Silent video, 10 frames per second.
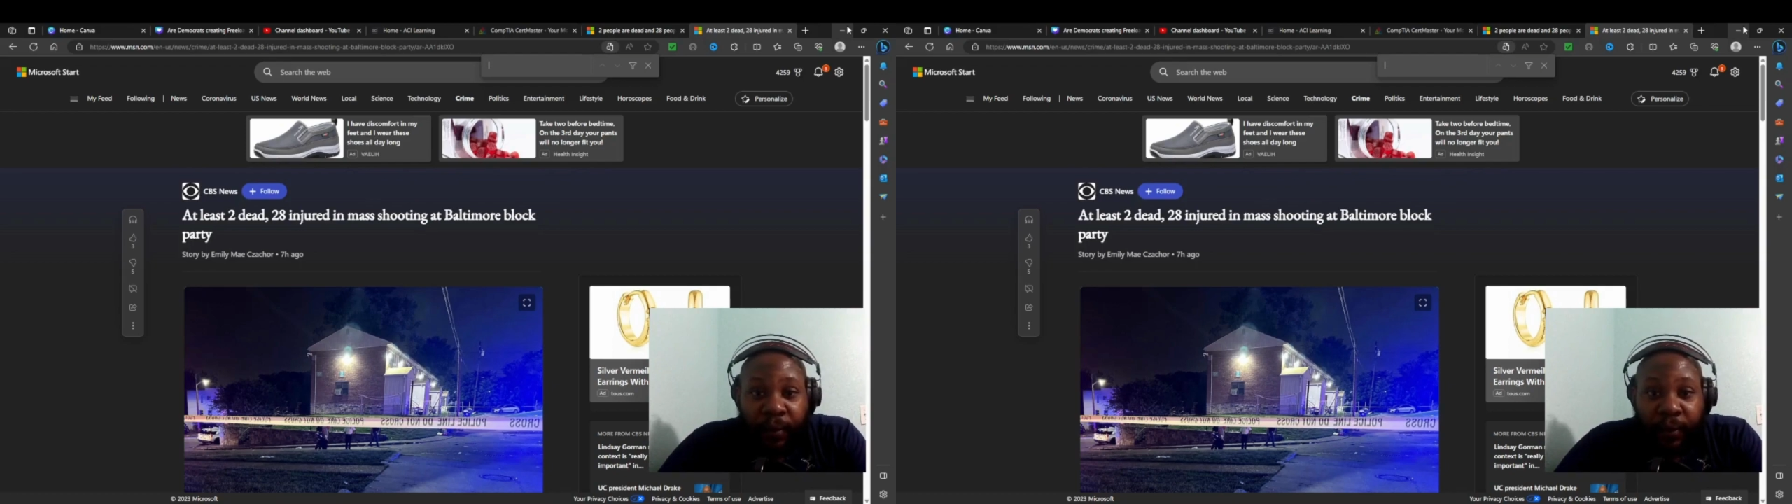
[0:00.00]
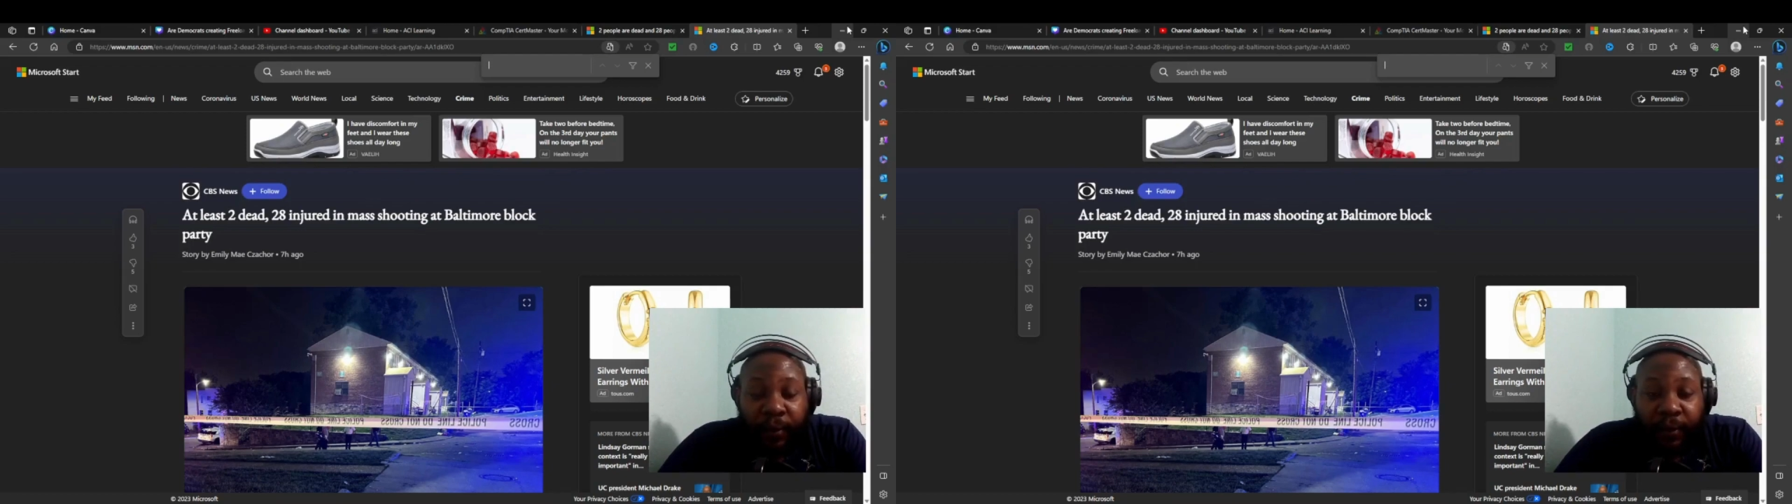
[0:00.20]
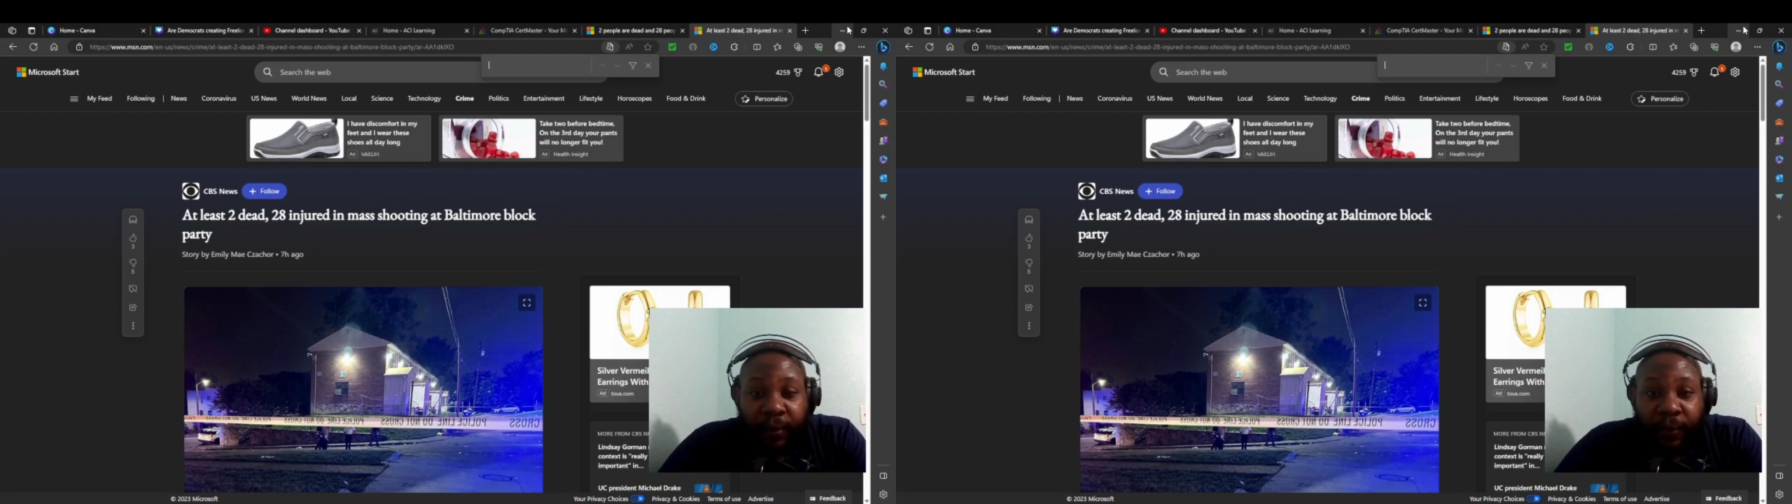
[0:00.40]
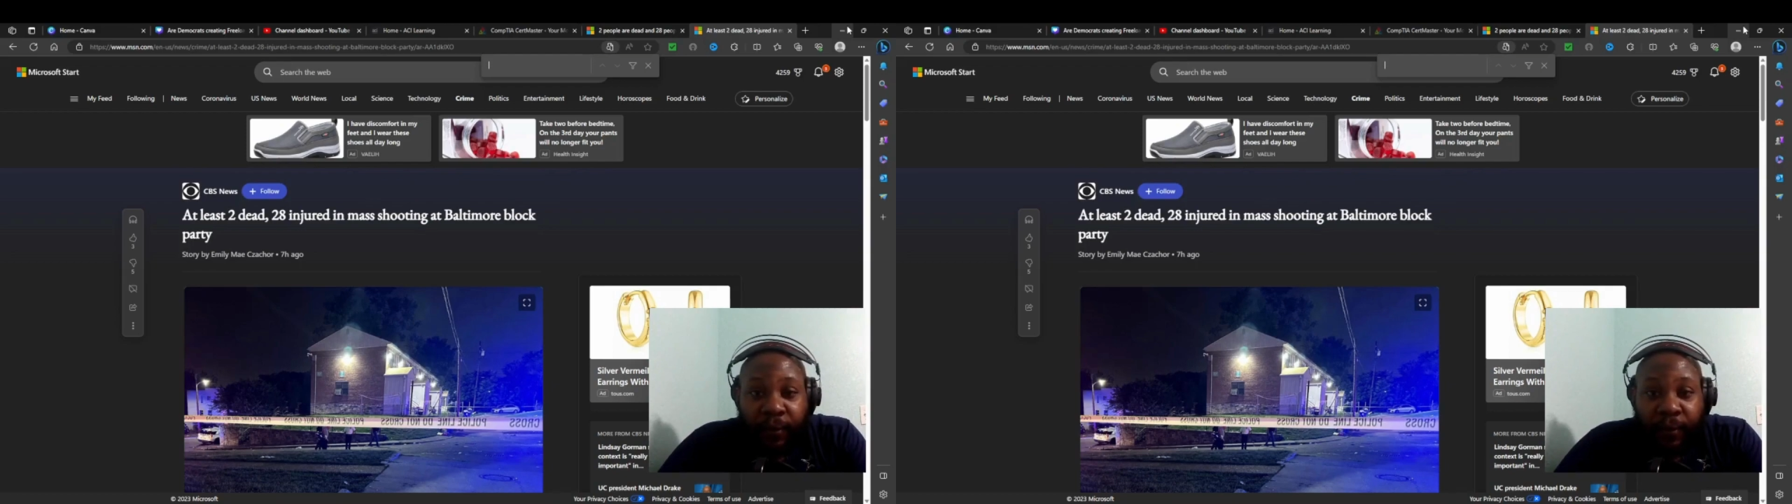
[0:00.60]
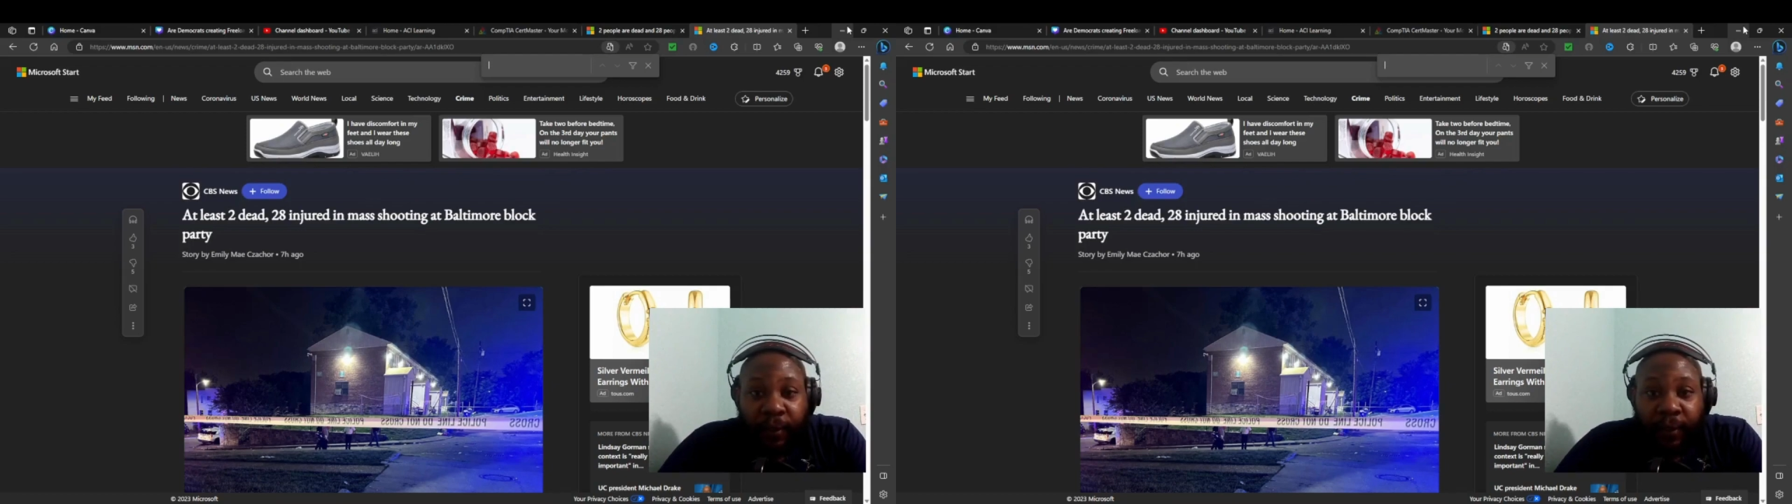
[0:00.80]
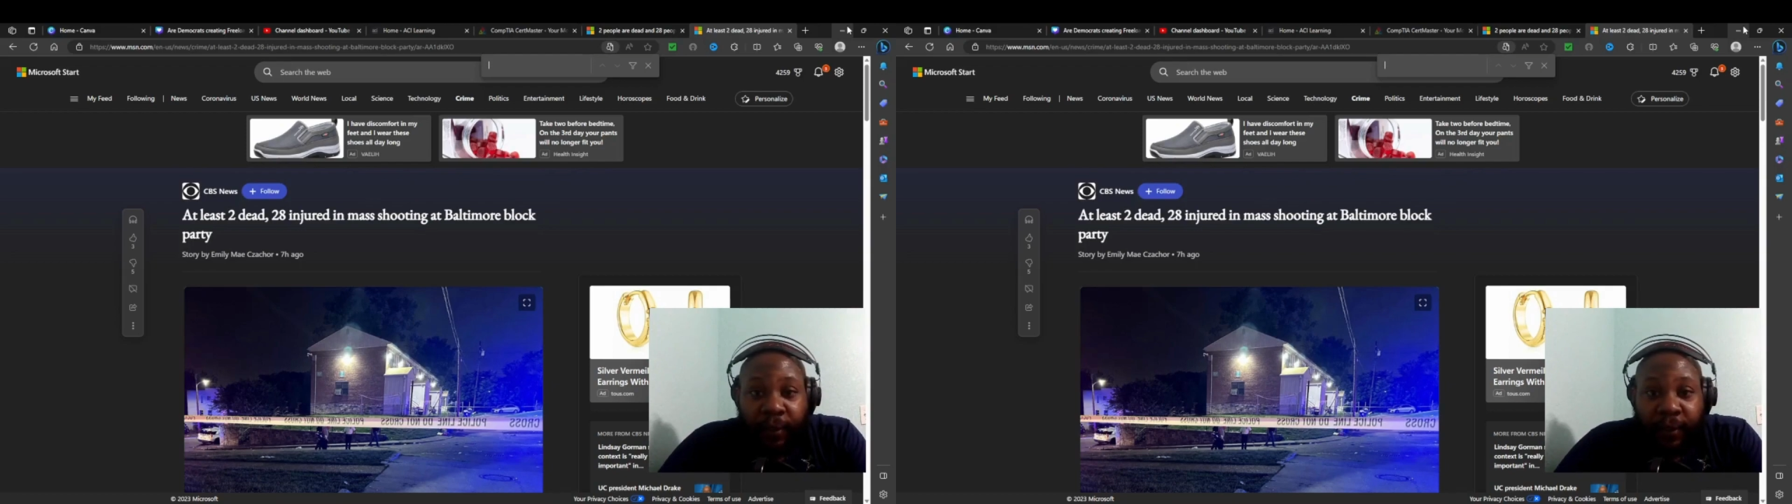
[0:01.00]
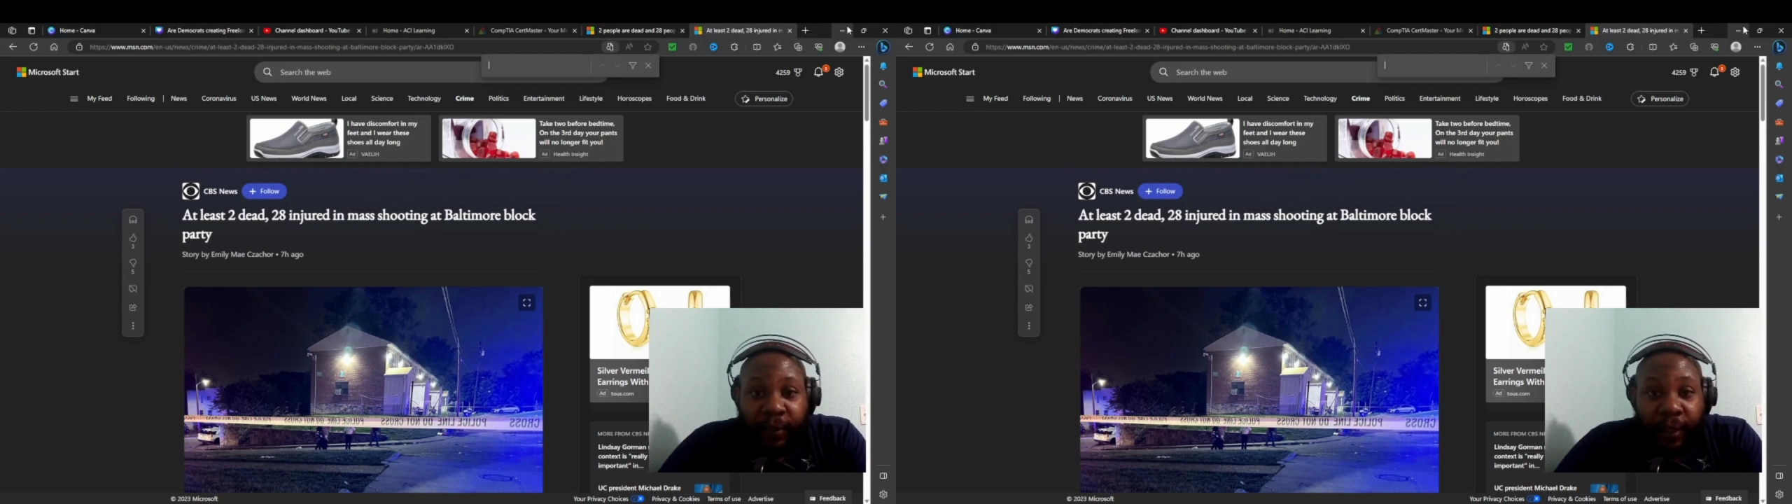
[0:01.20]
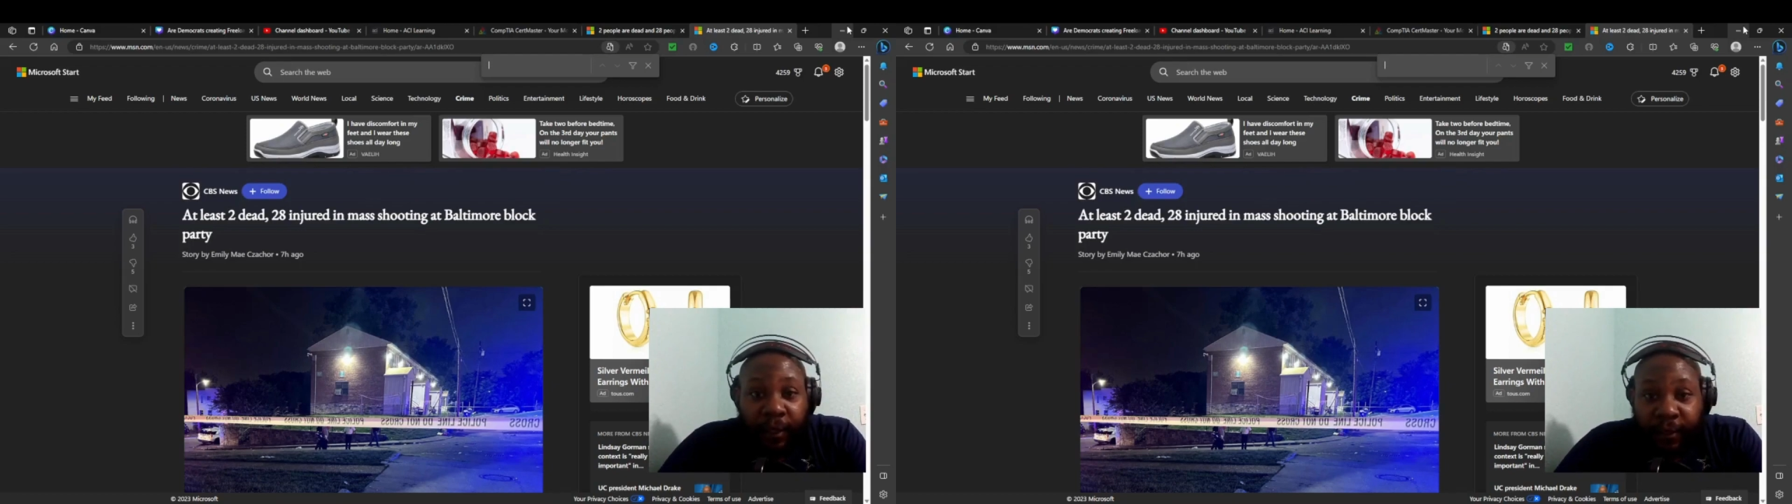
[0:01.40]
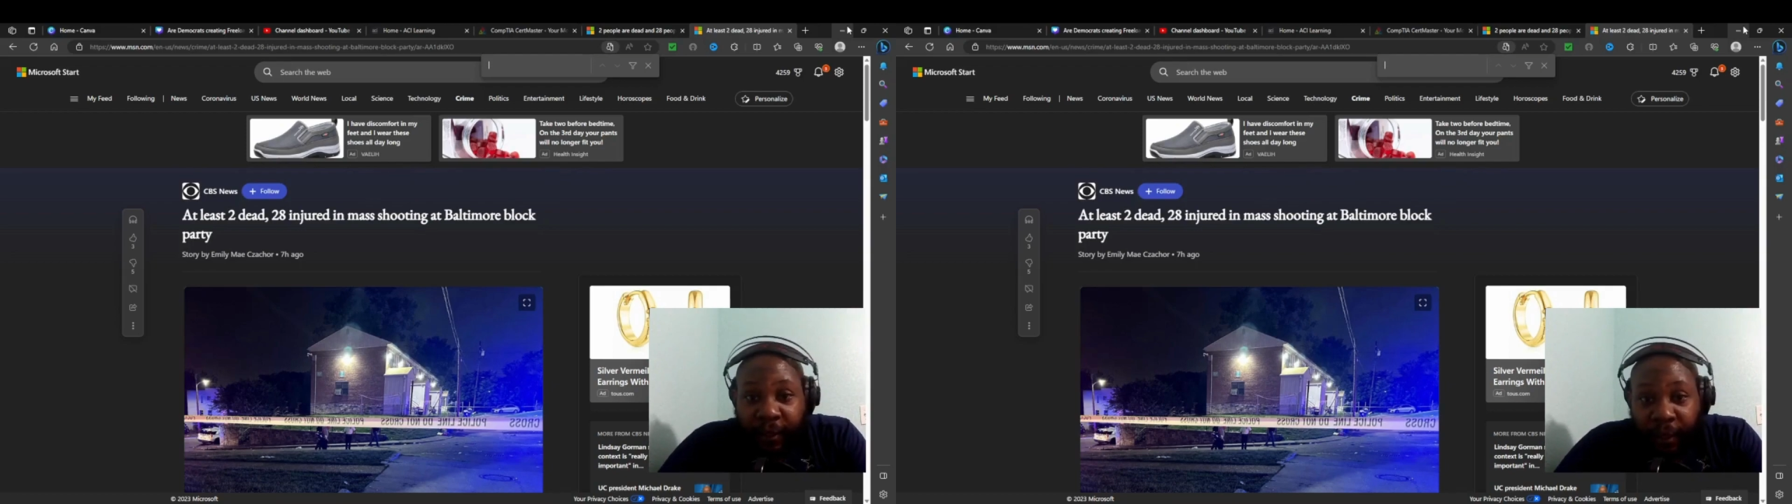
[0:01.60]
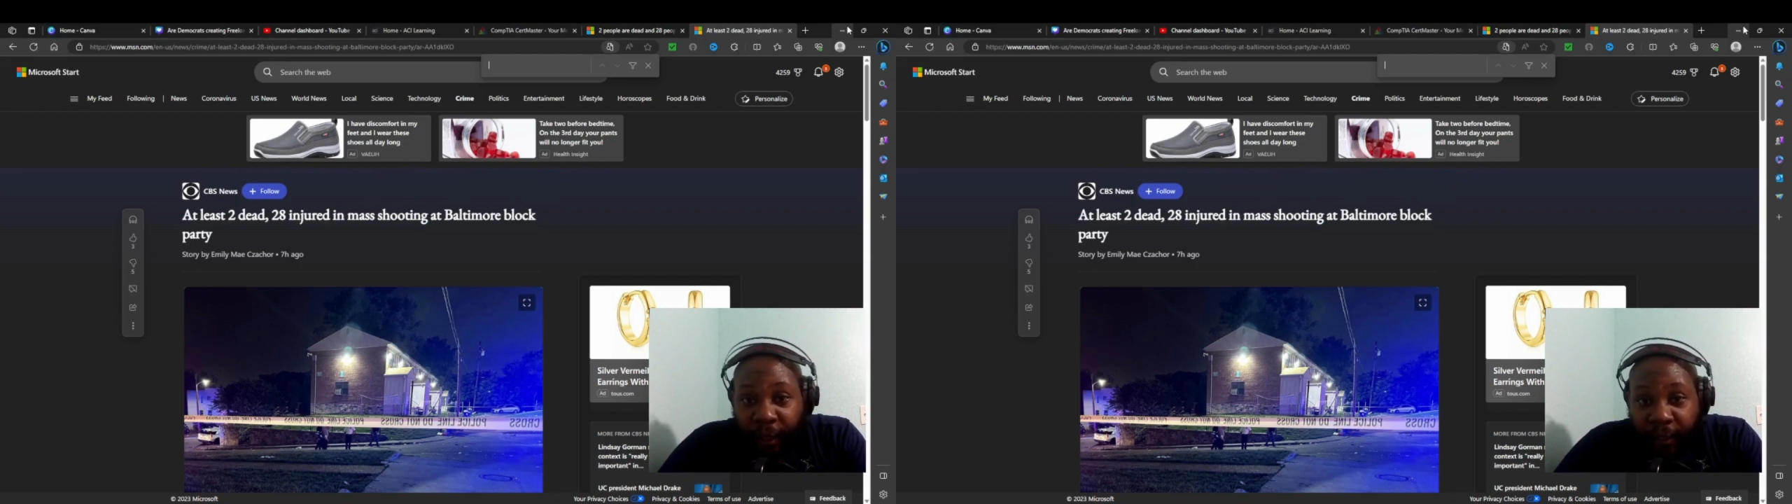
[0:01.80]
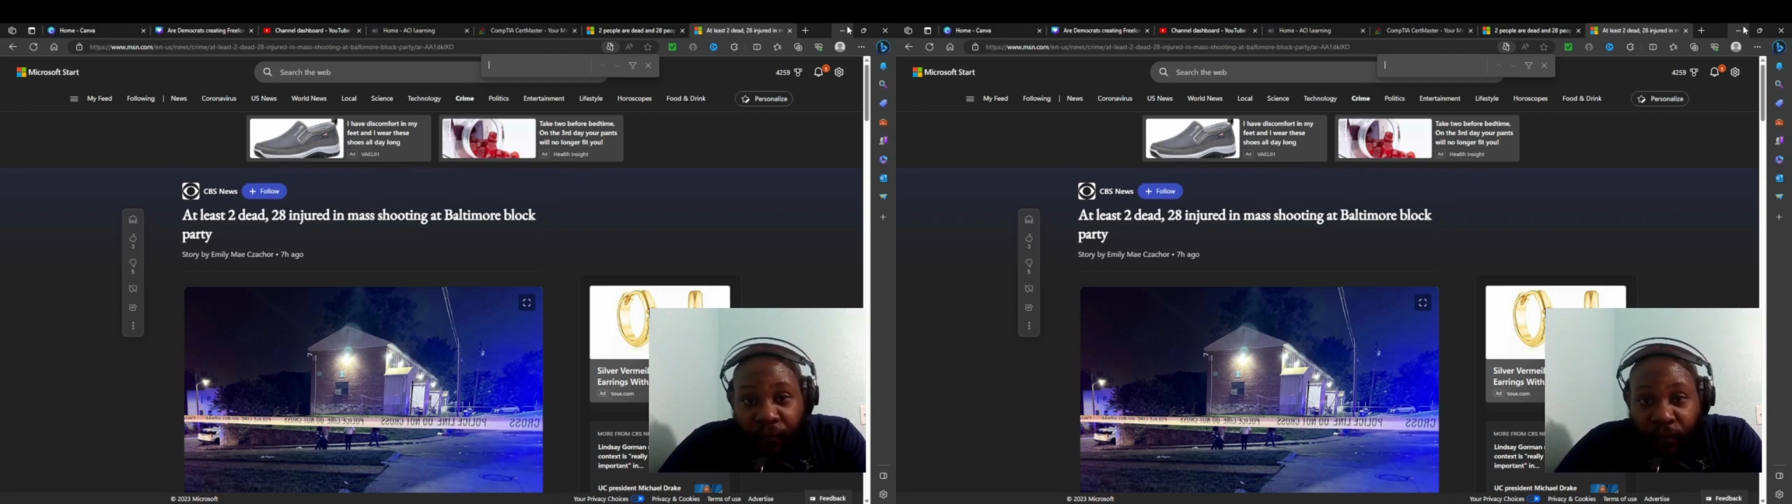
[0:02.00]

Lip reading: because they're scared to take an ass